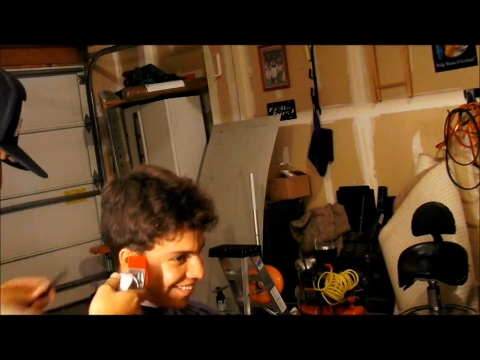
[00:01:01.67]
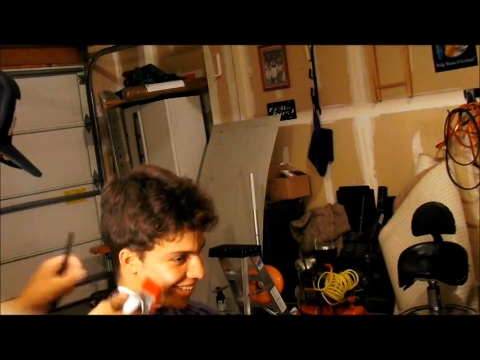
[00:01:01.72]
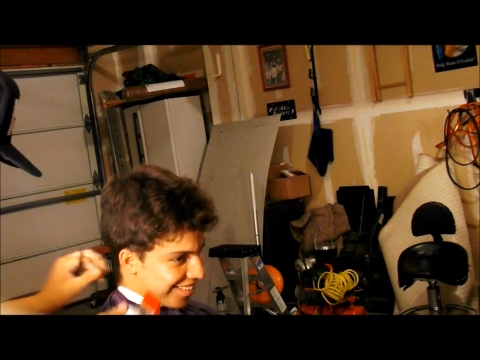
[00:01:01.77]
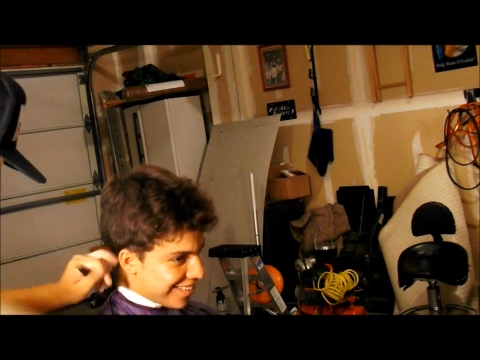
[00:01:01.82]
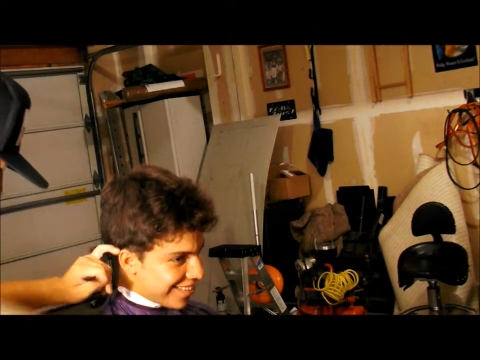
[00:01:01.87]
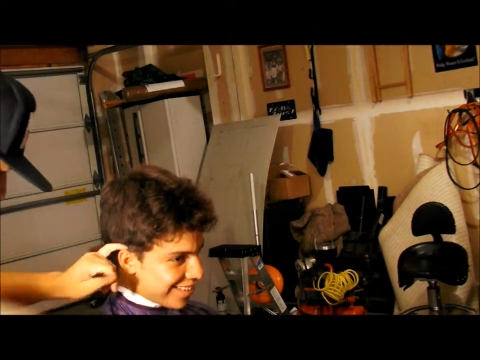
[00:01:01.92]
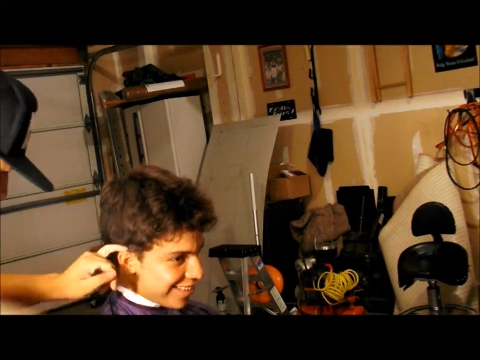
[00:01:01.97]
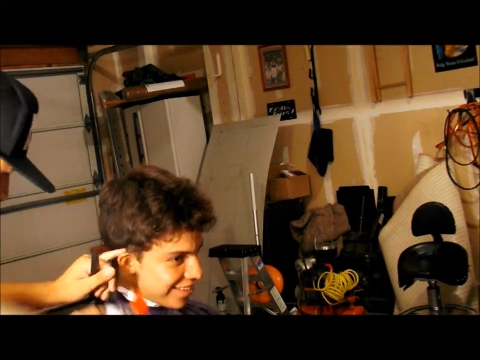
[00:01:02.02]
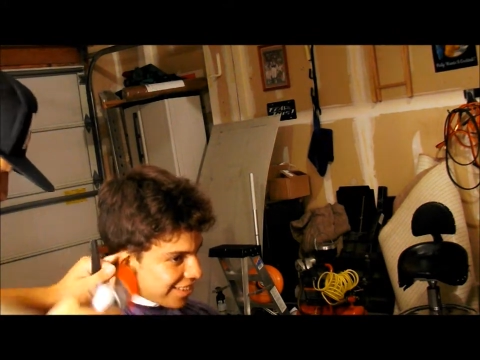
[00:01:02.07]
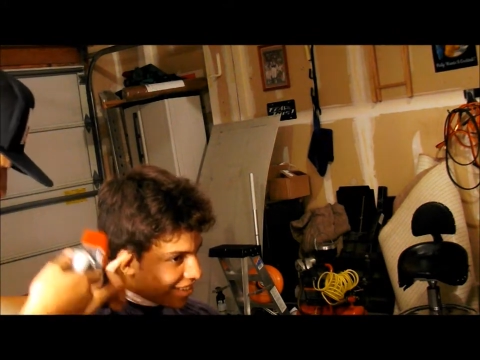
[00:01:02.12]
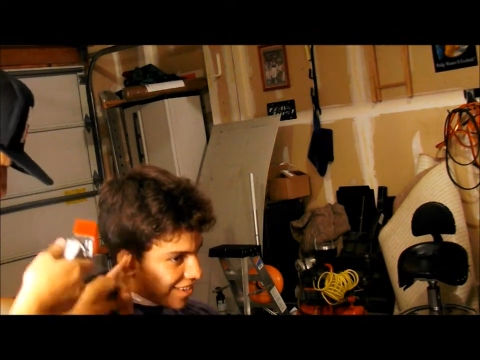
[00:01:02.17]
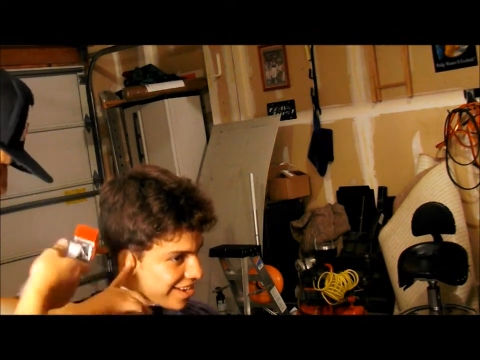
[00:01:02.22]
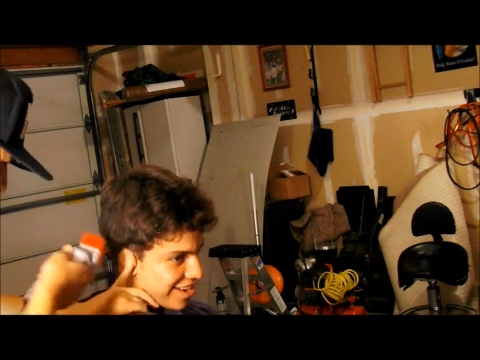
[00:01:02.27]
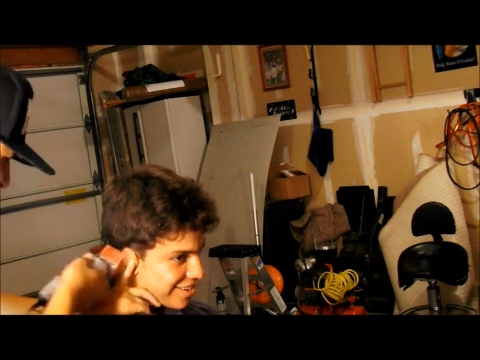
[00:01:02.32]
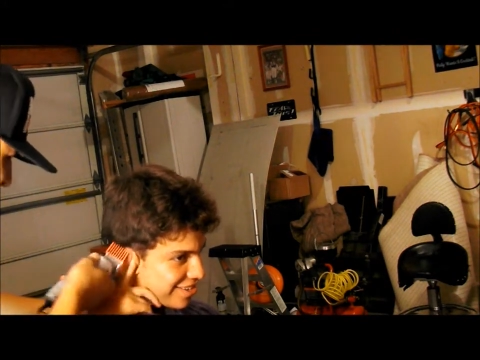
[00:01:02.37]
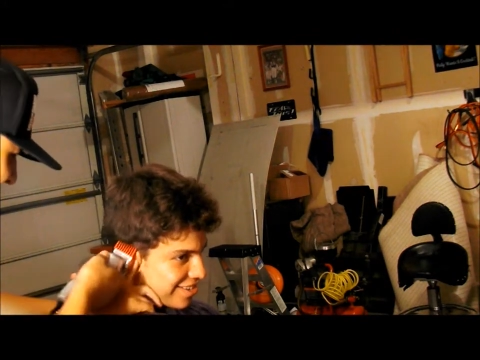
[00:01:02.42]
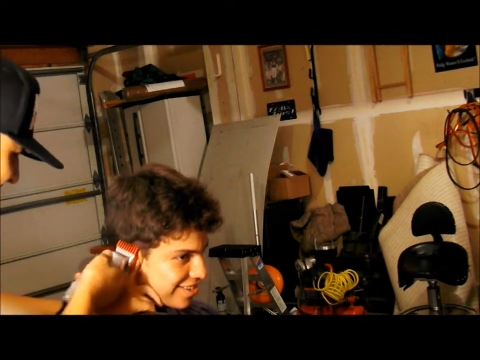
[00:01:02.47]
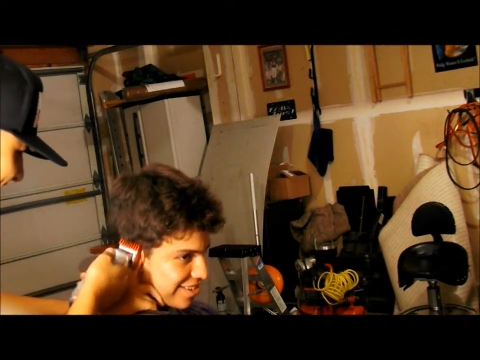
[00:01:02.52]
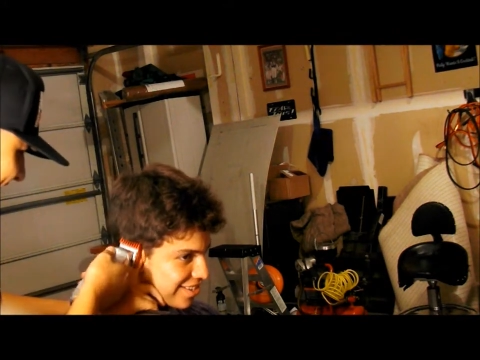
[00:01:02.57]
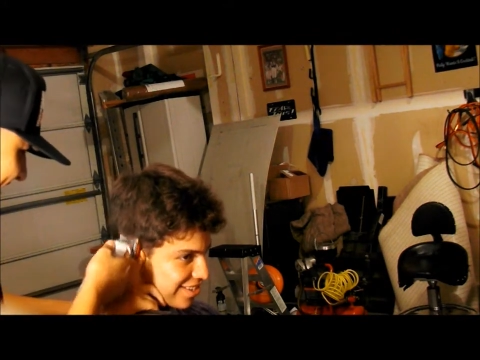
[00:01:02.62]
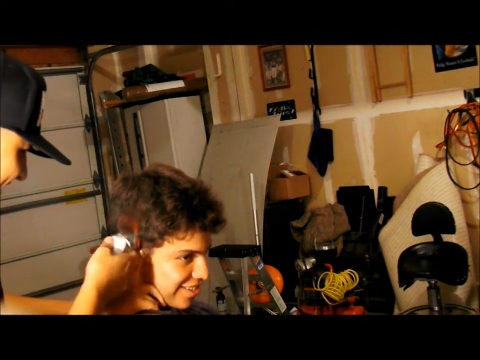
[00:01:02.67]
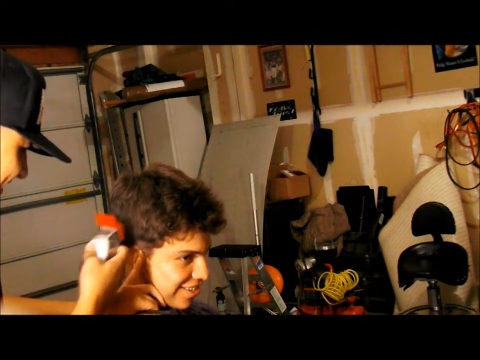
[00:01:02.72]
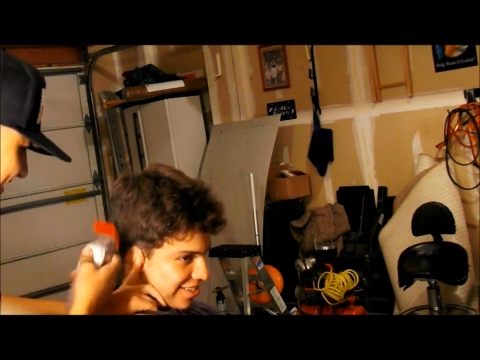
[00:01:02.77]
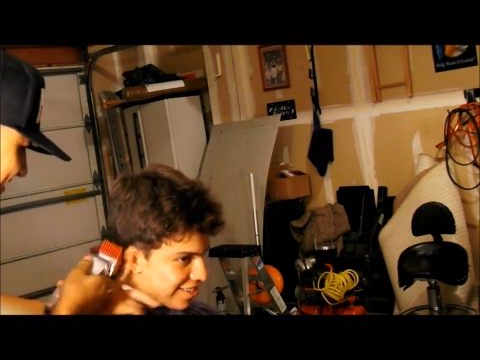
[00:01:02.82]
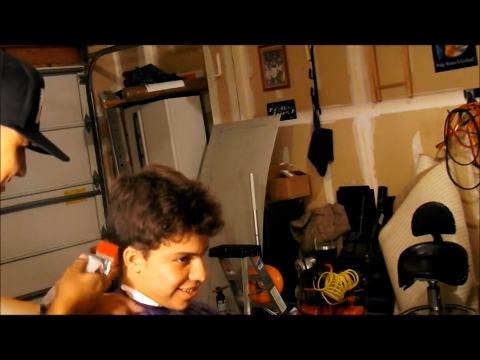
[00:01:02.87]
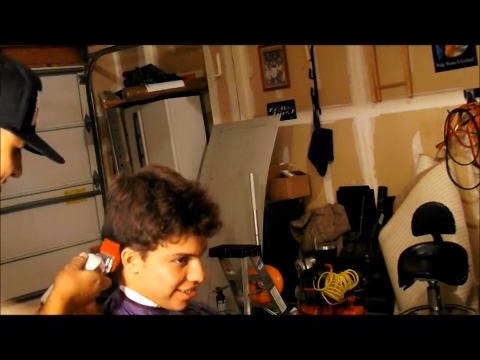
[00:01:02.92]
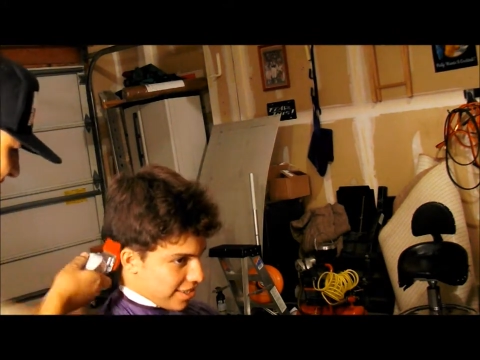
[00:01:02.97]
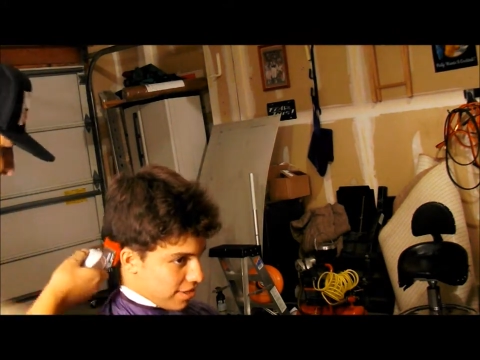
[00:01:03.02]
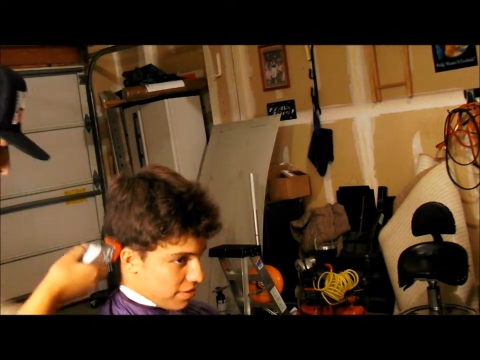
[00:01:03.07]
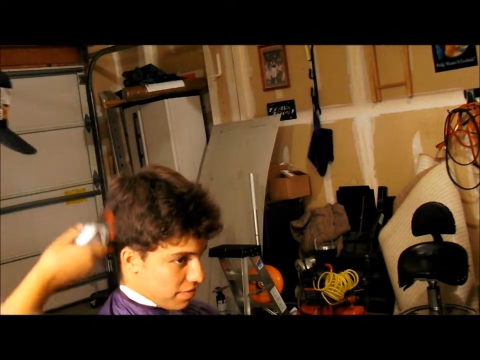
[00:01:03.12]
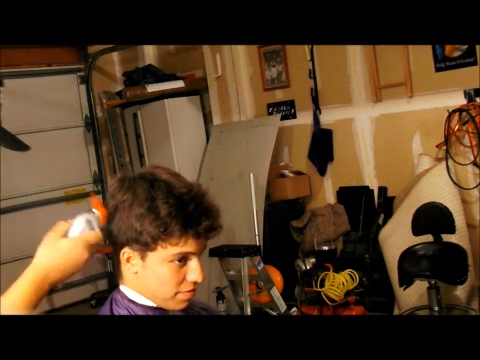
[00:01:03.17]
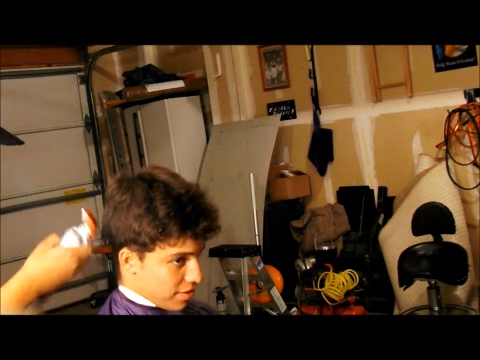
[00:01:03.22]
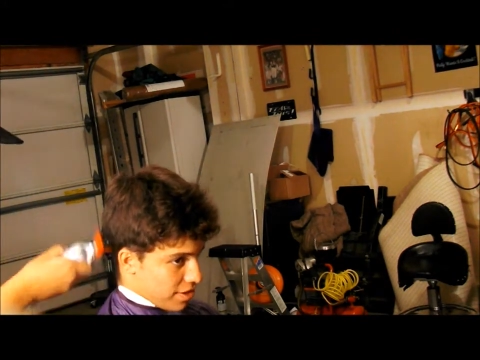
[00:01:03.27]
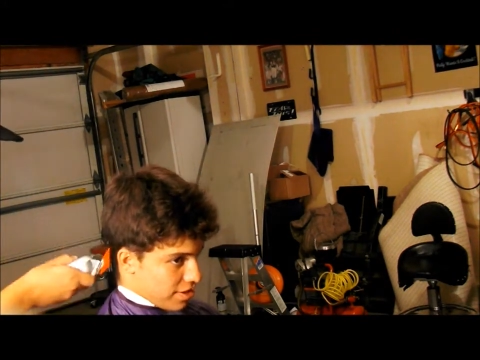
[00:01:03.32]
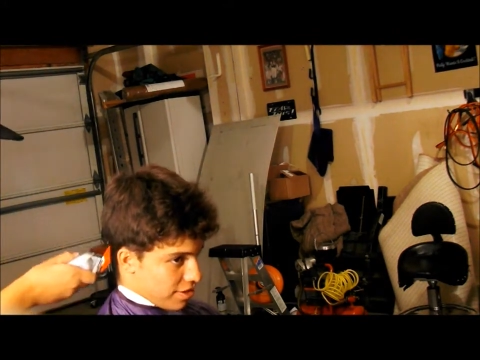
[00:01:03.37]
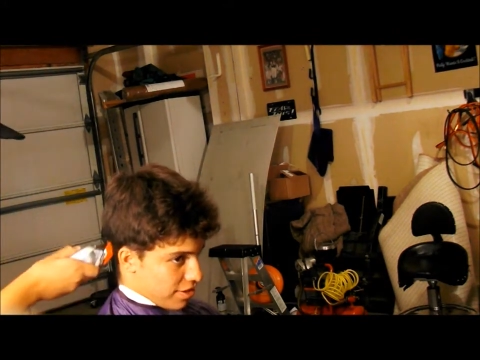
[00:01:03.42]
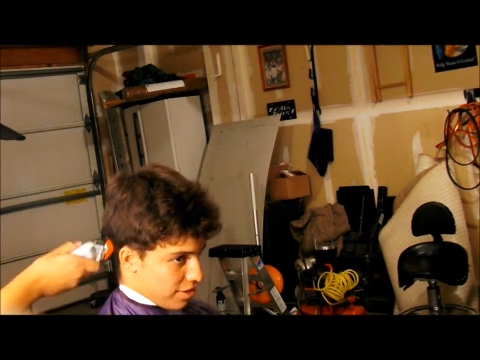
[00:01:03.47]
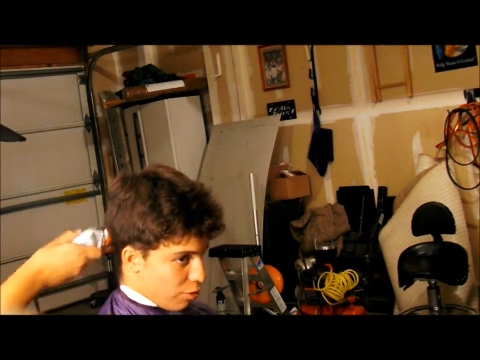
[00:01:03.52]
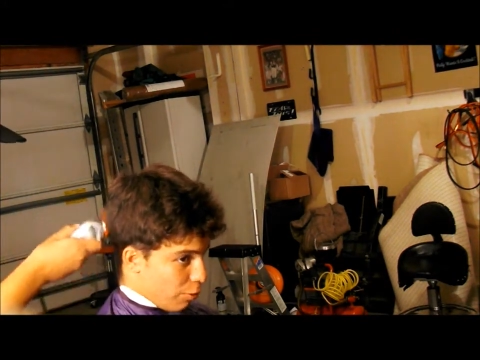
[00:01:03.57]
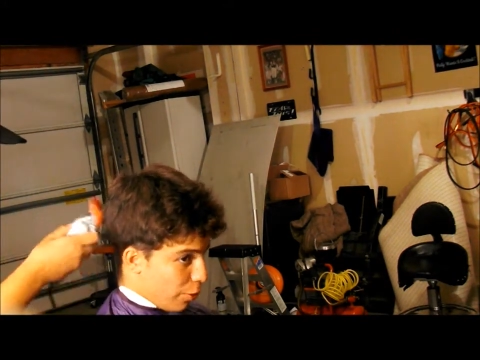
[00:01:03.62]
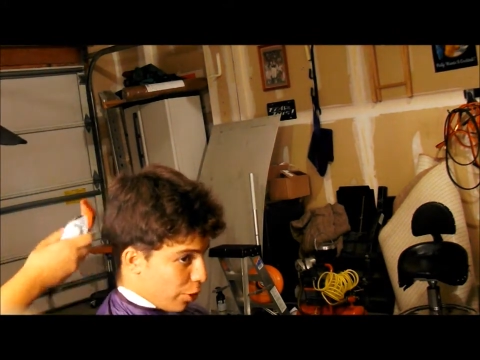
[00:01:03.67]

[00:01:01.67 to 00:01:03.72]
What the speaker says: Just fading up, make sure I'm flicking out.